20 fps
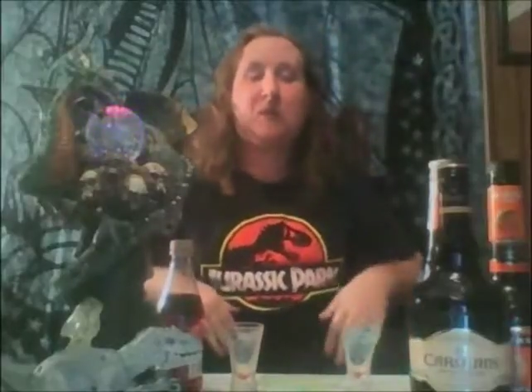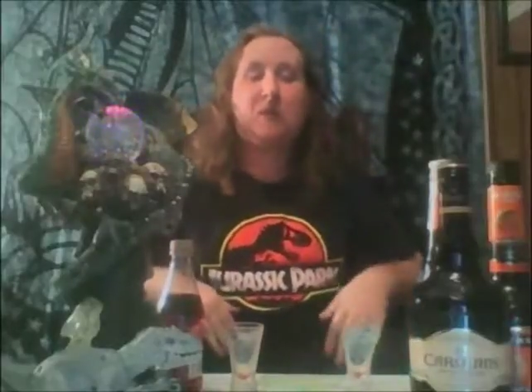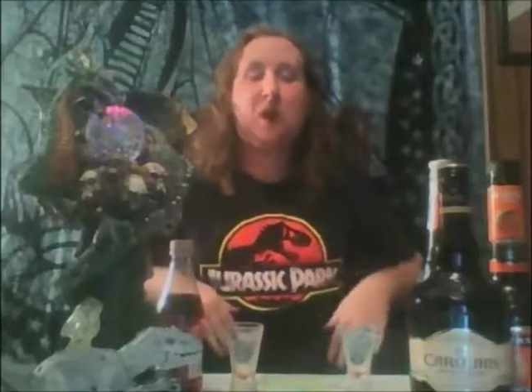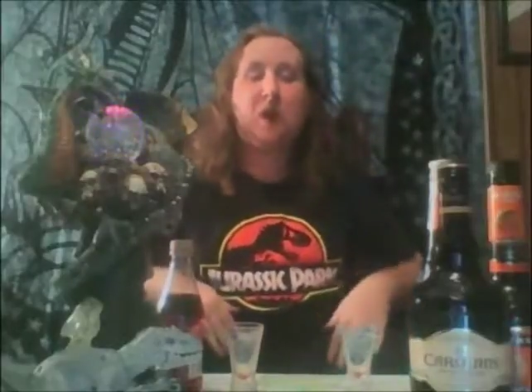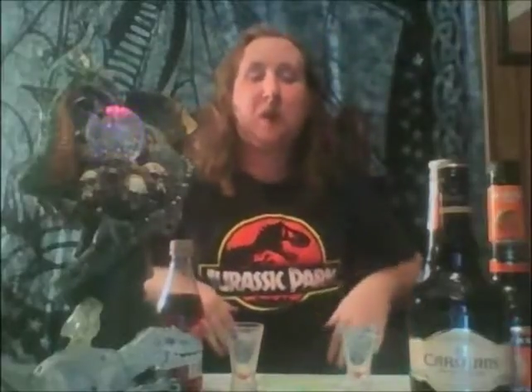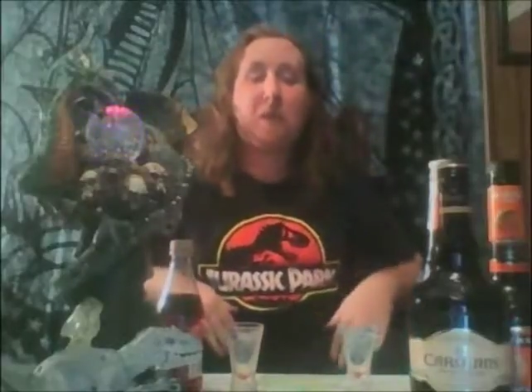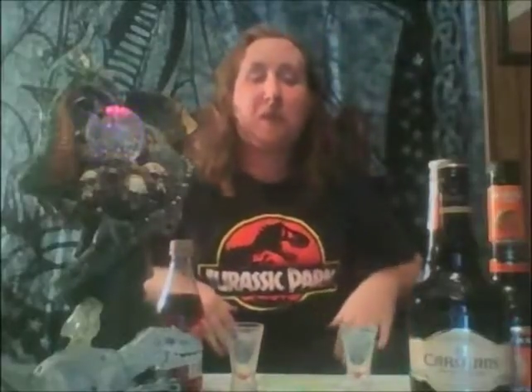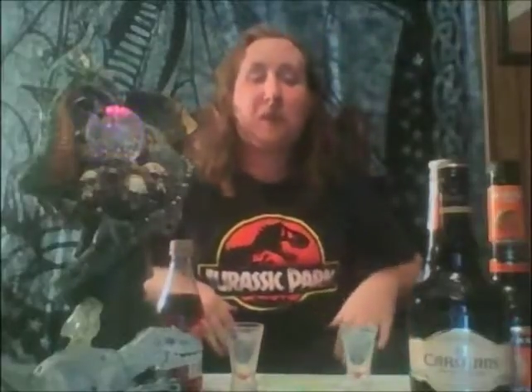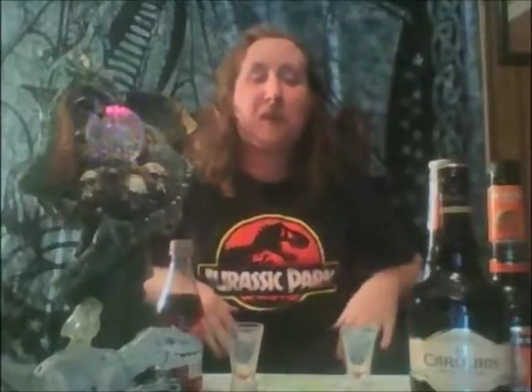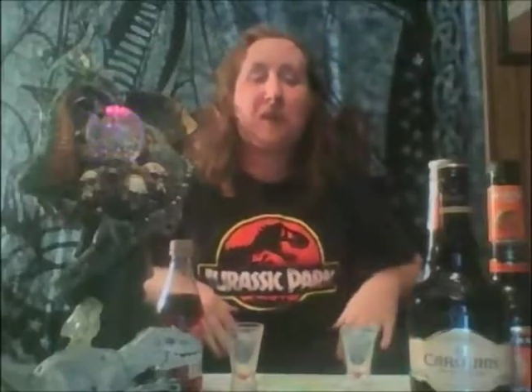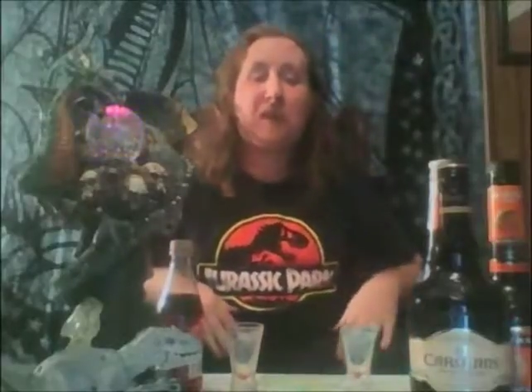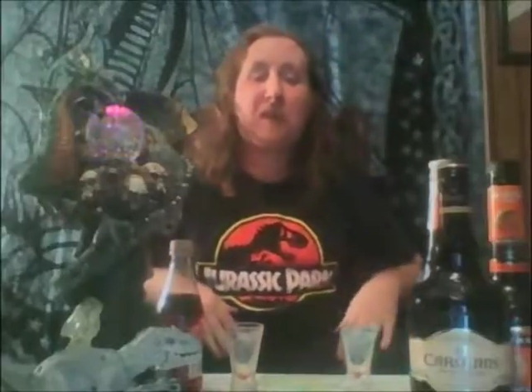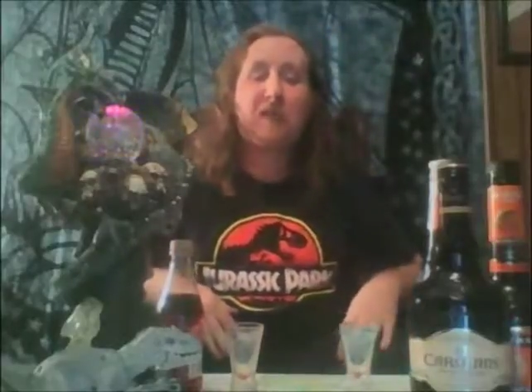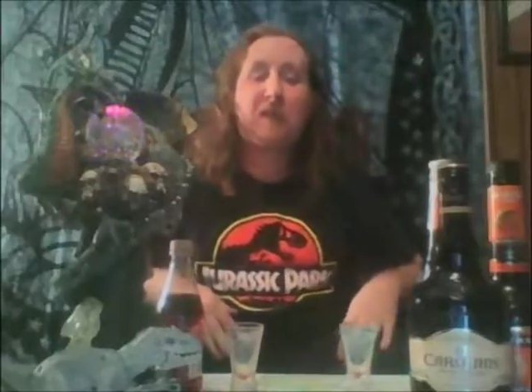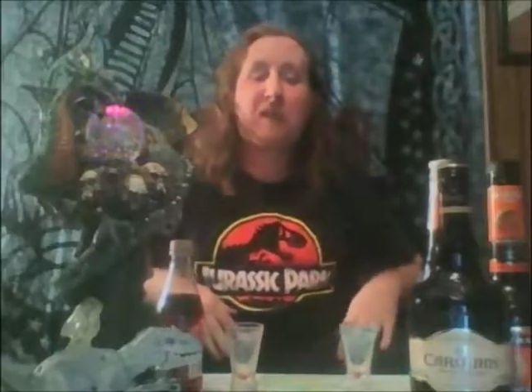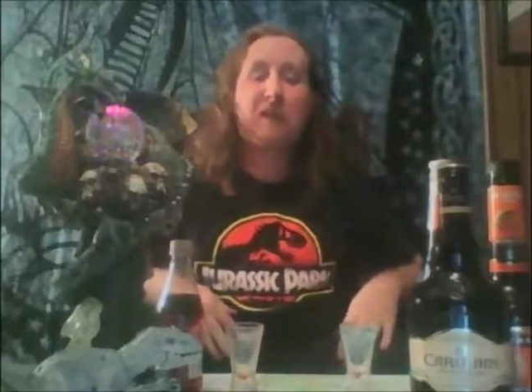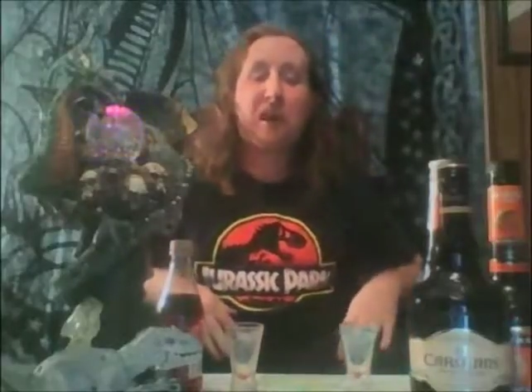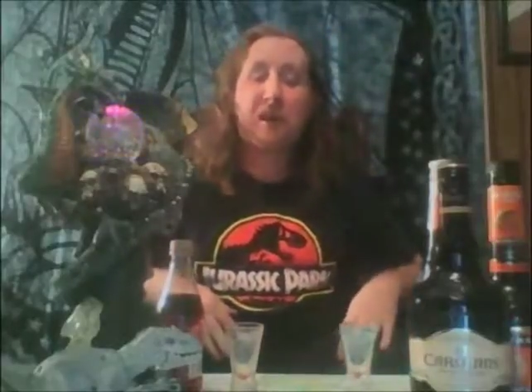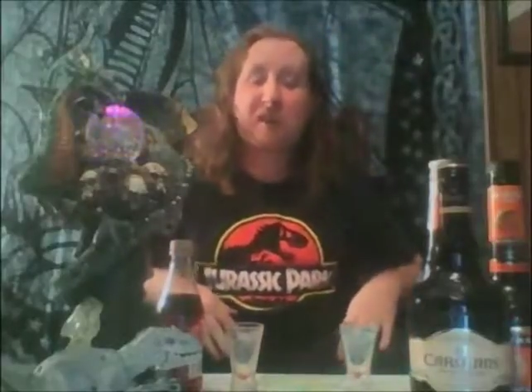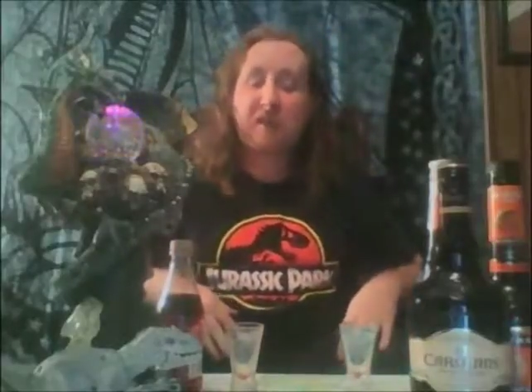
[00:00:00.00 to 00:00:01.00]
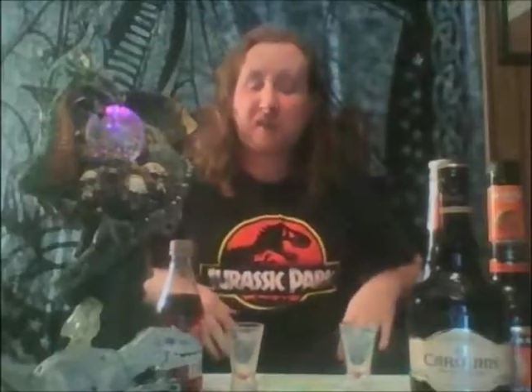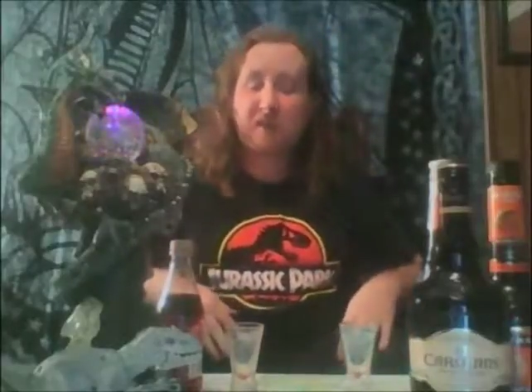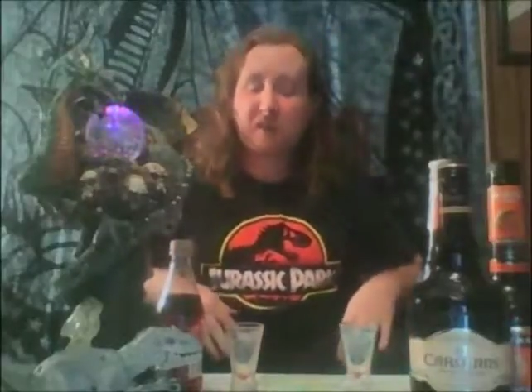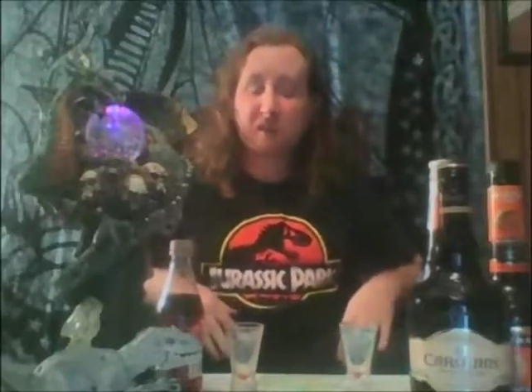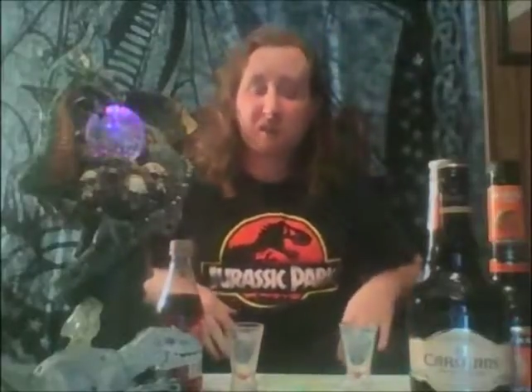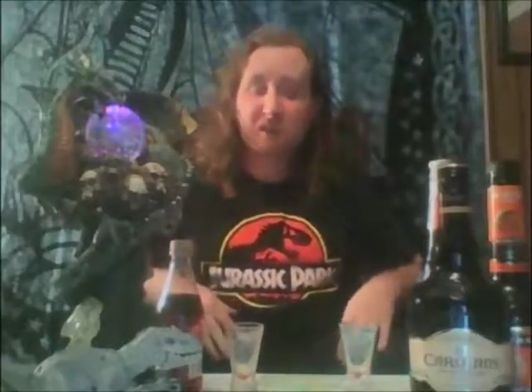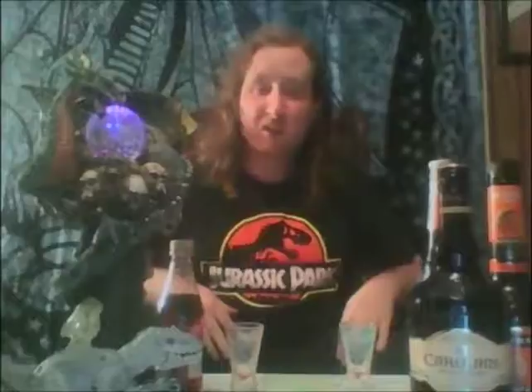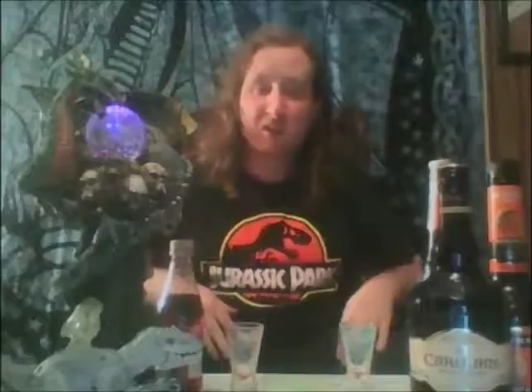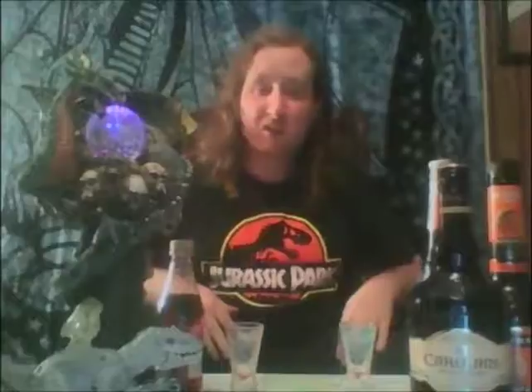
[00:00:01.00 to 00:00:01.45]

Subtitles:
Amazing shots.